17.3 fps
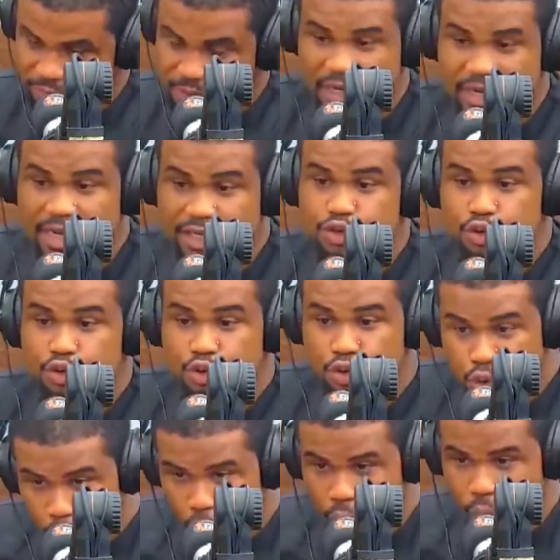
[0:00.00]
Now that you
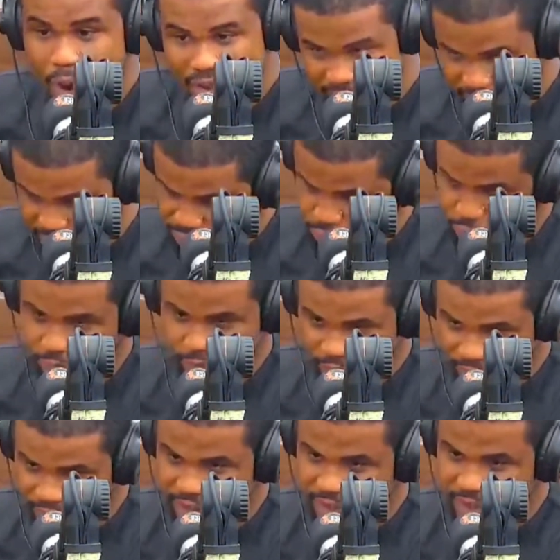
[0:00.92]
know why you are
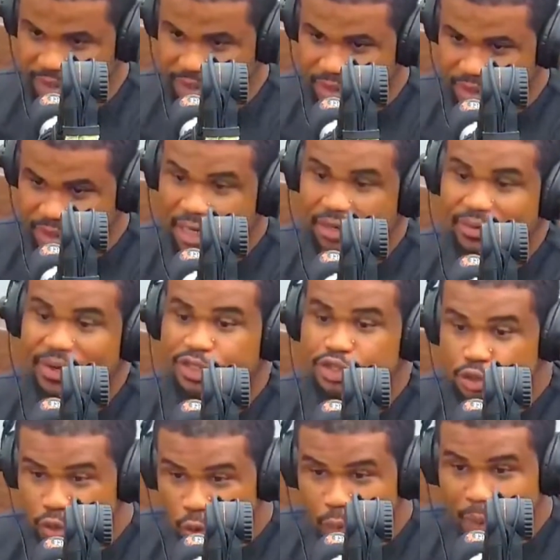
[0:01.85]
suffering, now that
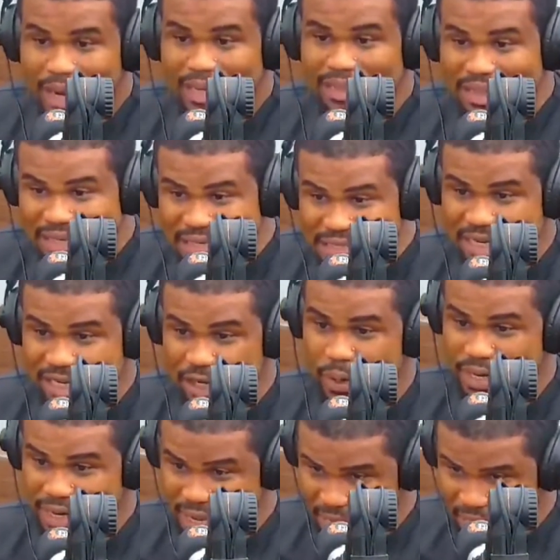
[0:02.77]
you know why things are the
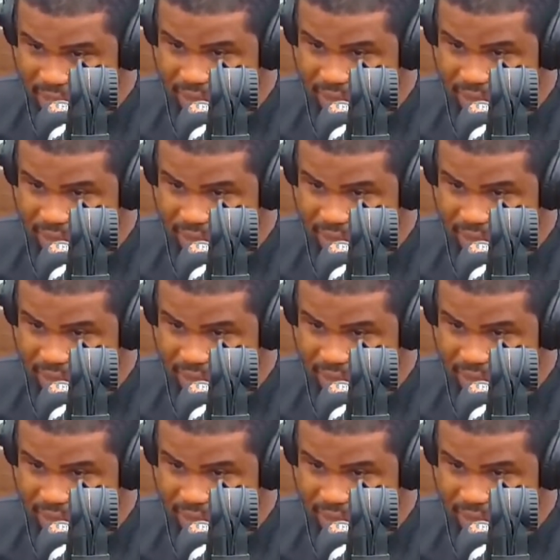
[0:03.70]
way they are.